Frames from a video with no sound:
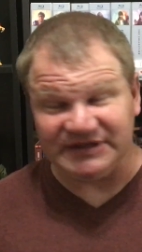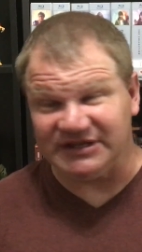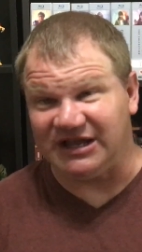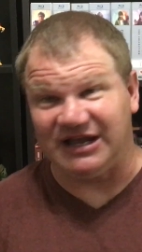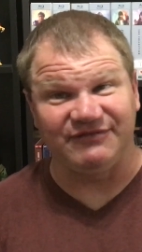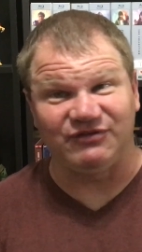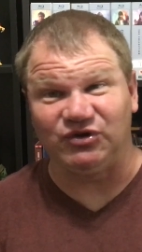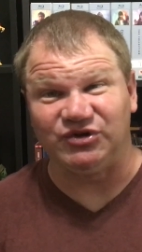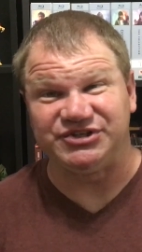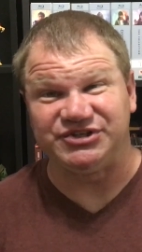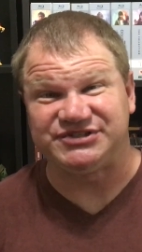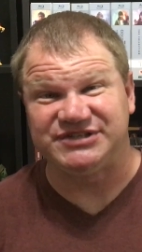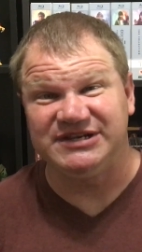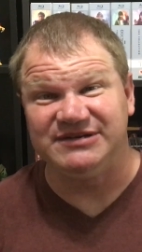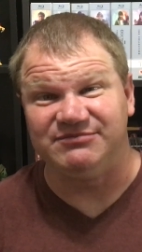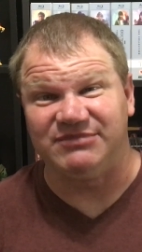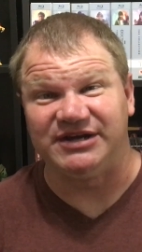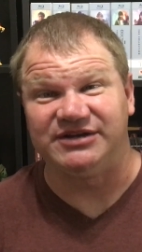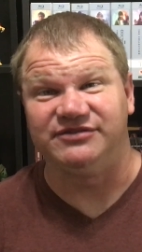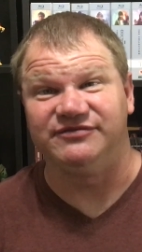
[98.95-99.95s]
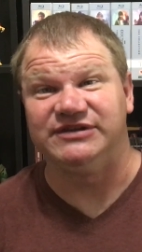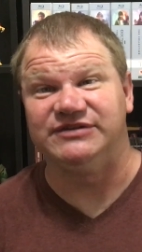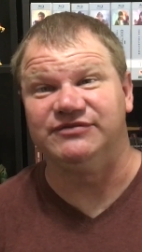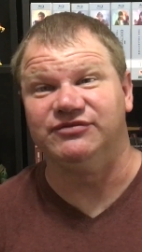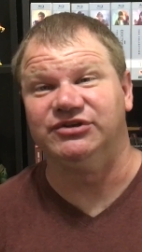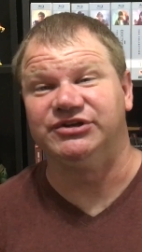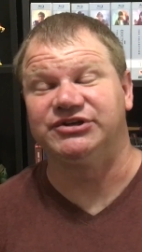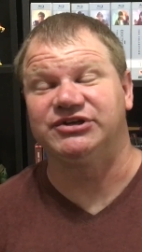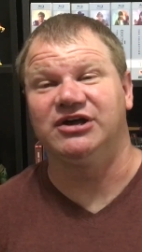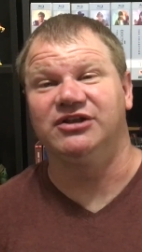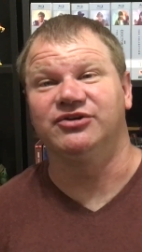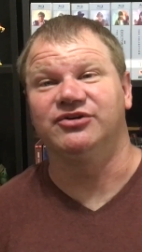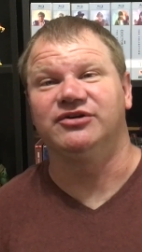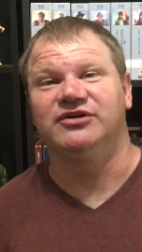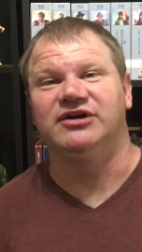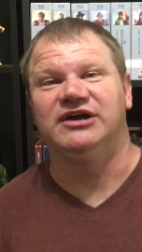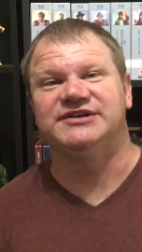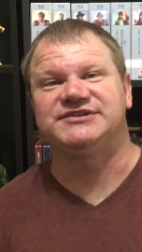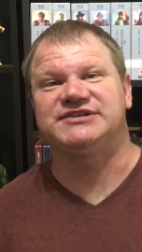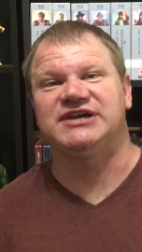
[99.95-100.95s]
I've only seen Mind of Evil in color,
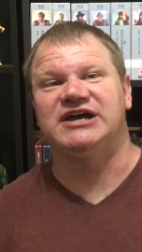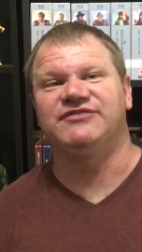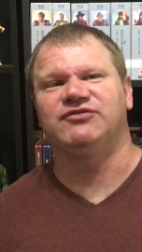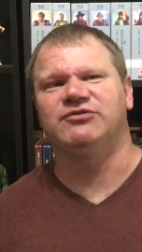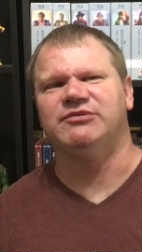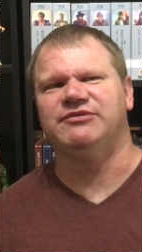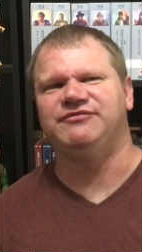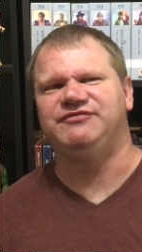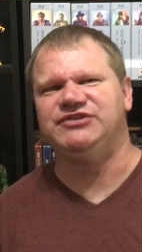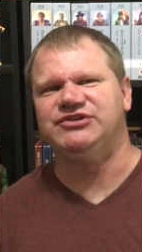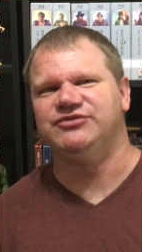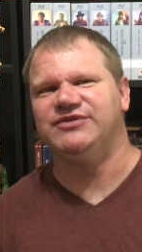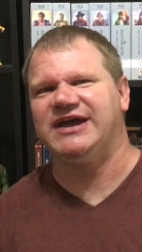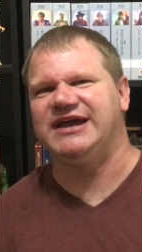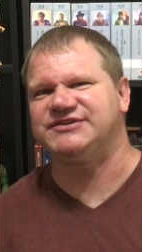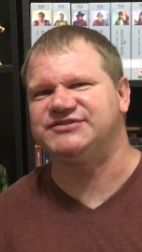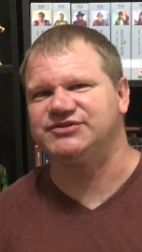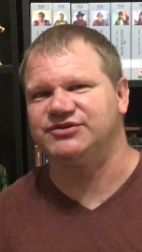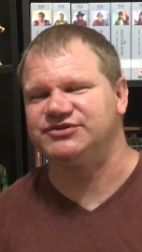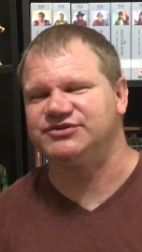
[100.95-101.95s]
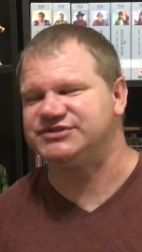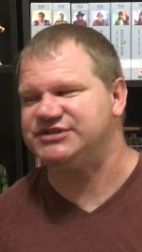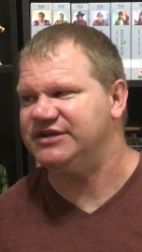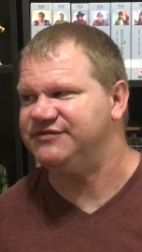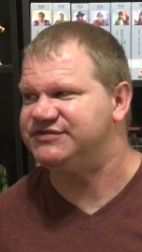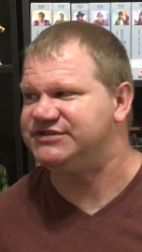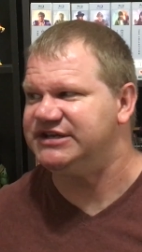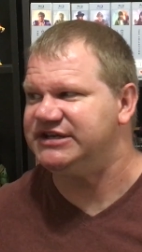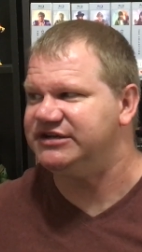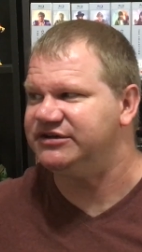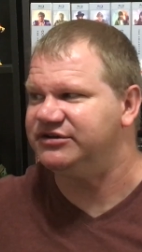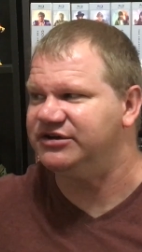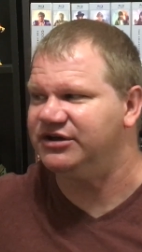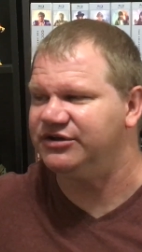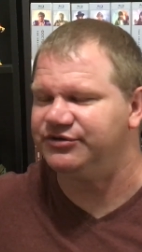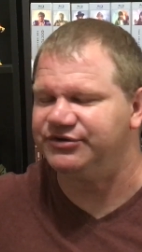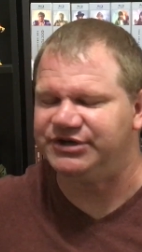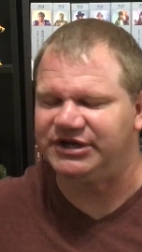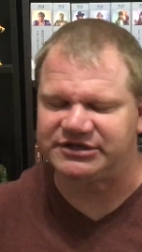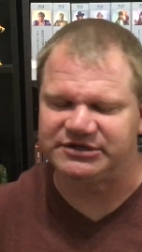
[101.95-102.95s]
aside from a few excerpts I've seen in
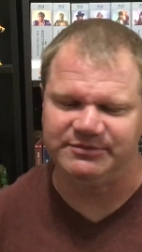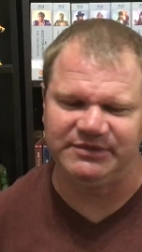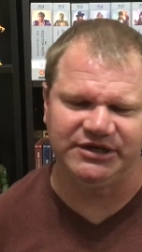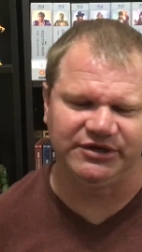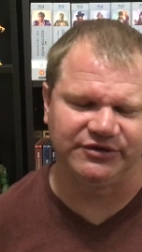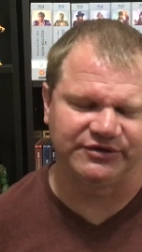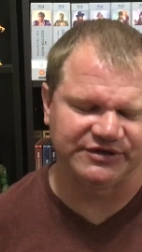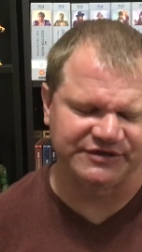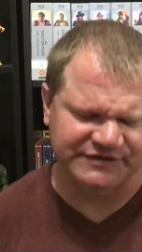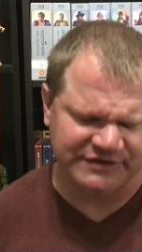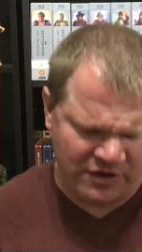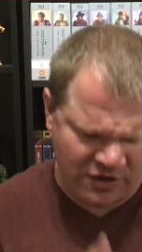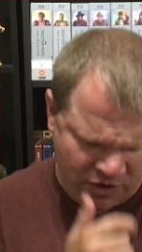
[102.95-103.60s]
other documentaries.